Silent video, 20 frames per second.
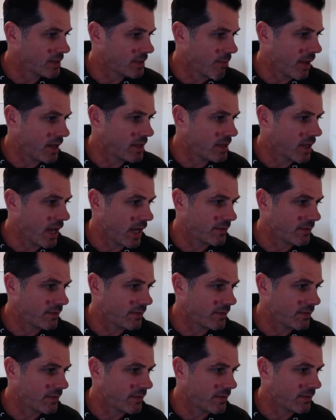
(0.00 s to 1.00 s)
they may
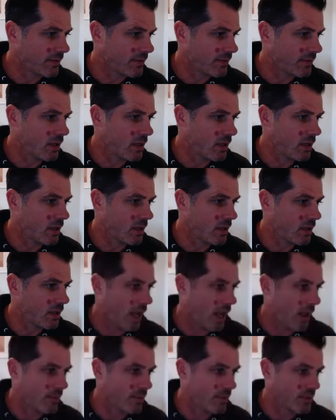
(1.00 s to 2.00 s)
deactivate me
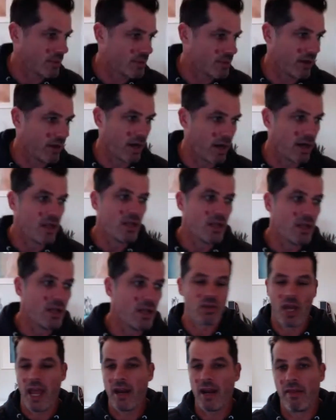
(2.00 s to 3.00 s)
at Amazon seller account.
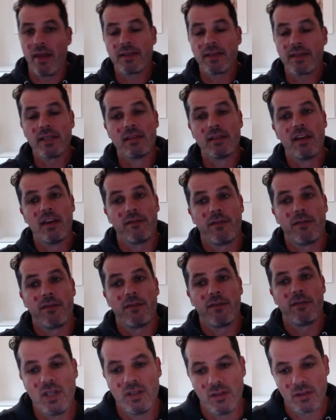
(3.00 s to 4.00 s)
So Hannah, that's a
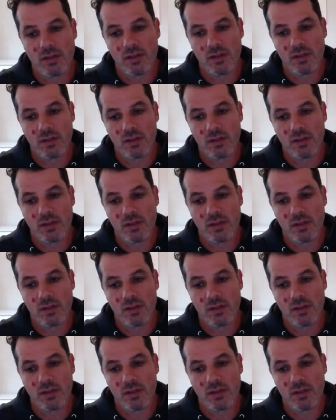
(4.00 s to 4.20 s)
different reason.